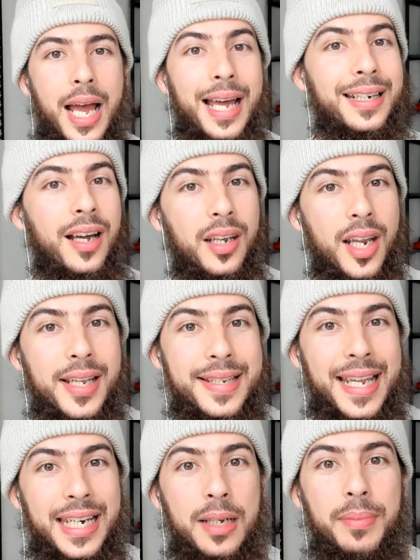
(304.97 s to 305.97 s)
And Allah
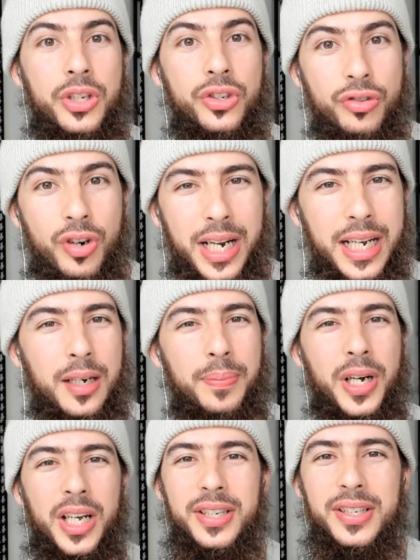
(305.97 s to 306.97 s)
sent him astray and
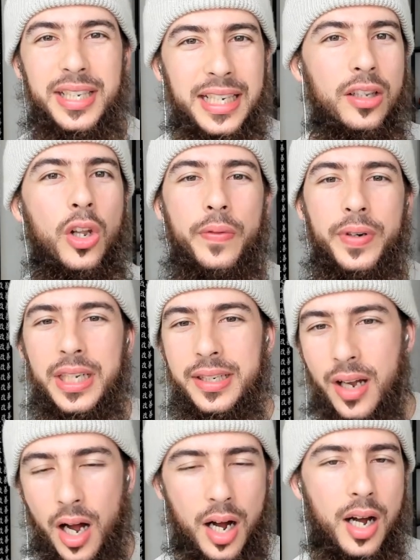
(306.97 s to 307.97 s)
put a seal over his
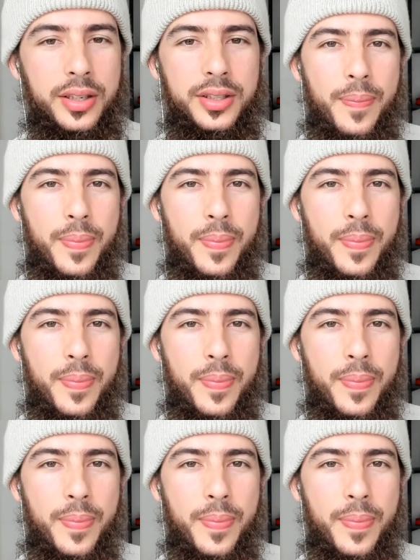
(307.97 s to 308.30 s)
heart.